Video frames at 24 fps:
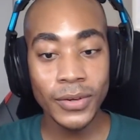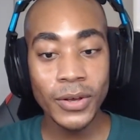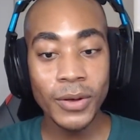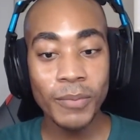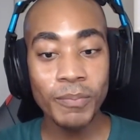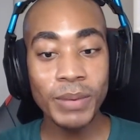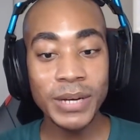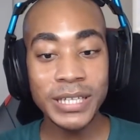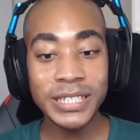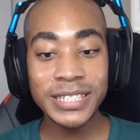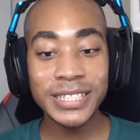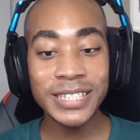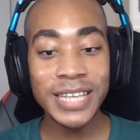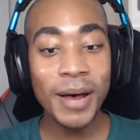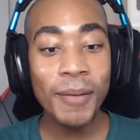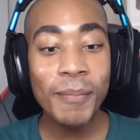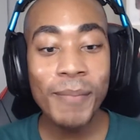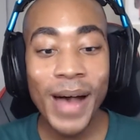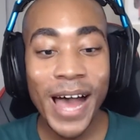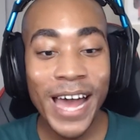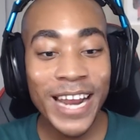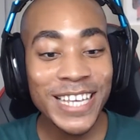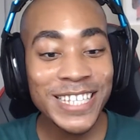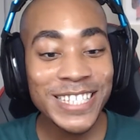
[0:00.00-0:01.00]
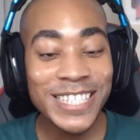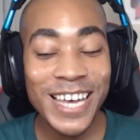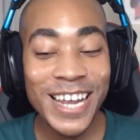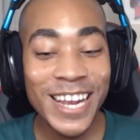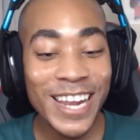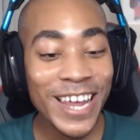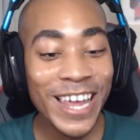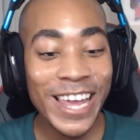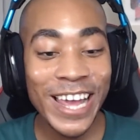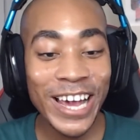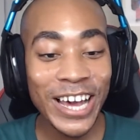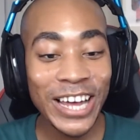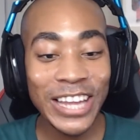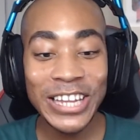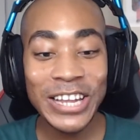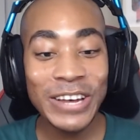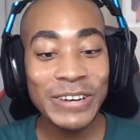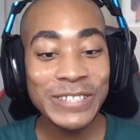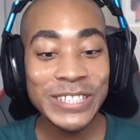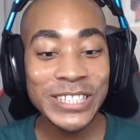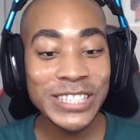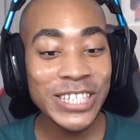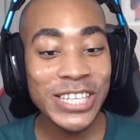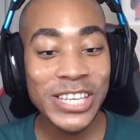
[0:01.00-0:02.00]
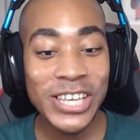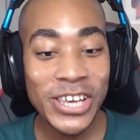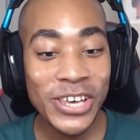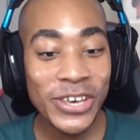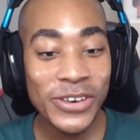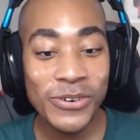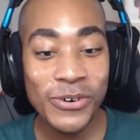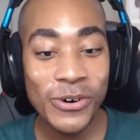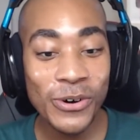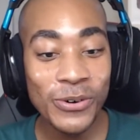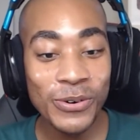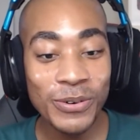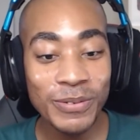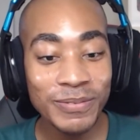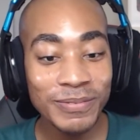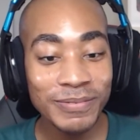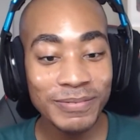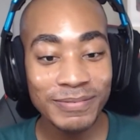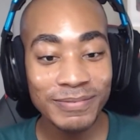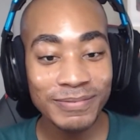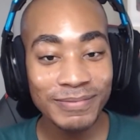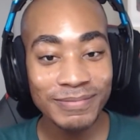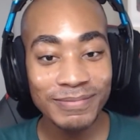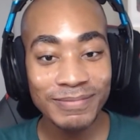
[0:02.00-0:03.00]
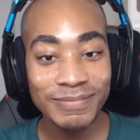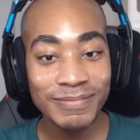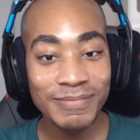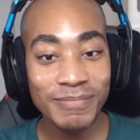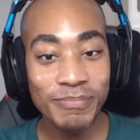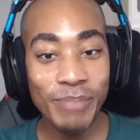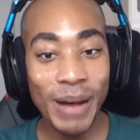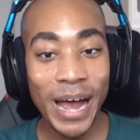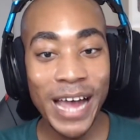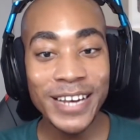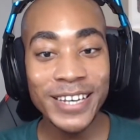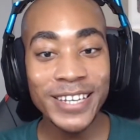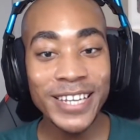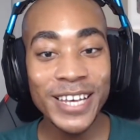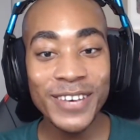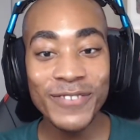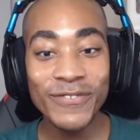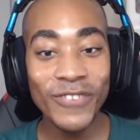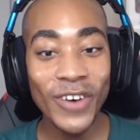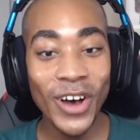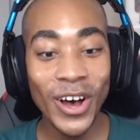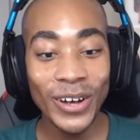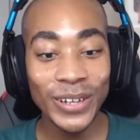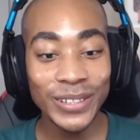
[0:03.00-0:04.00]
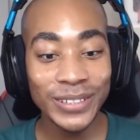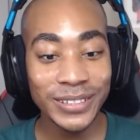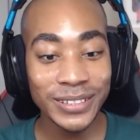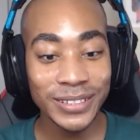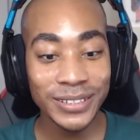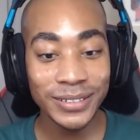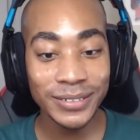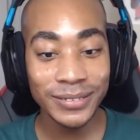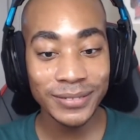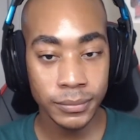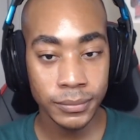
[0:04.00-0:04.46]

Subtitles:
But somebody's gonna get close to you by default.